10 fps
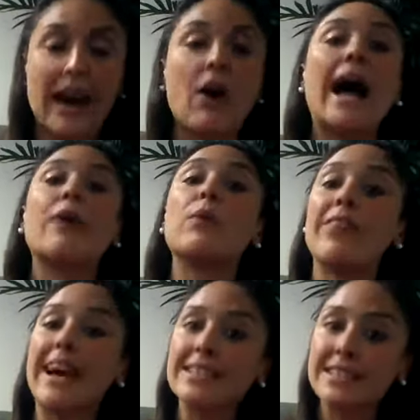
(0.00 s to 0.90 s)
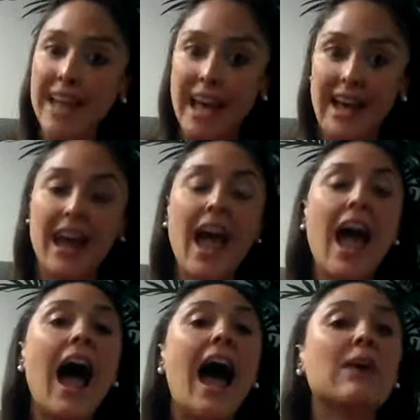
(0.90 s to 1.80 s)
Now, with that said,
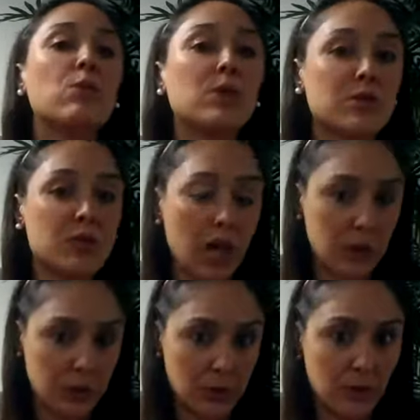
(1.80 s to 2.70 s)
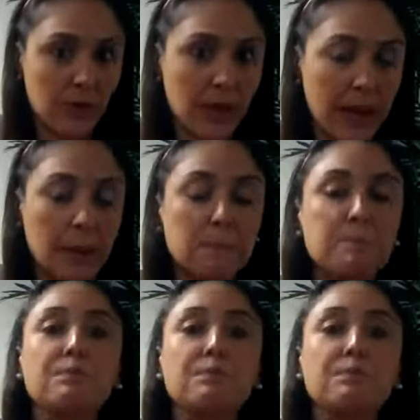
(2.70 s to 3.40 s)
I will tell you, okay,